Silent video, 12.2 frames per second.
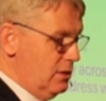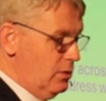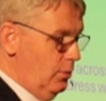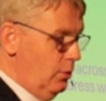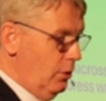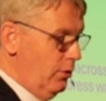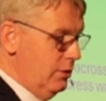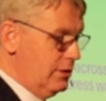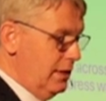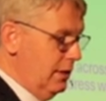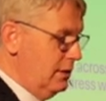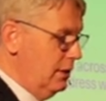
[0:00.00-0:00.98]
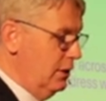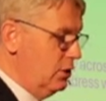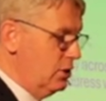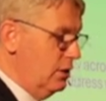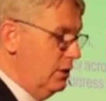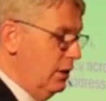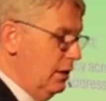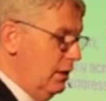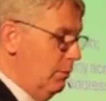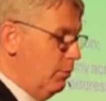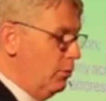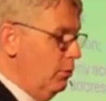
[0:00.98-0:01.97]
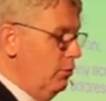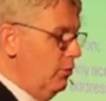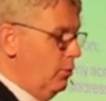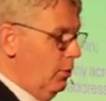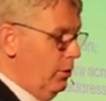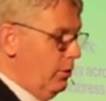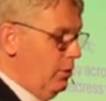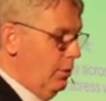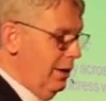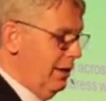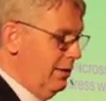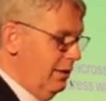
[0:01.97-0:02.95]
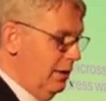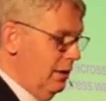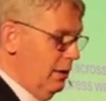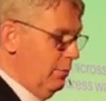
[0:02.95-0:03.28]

to water and sanitation, improved water quality,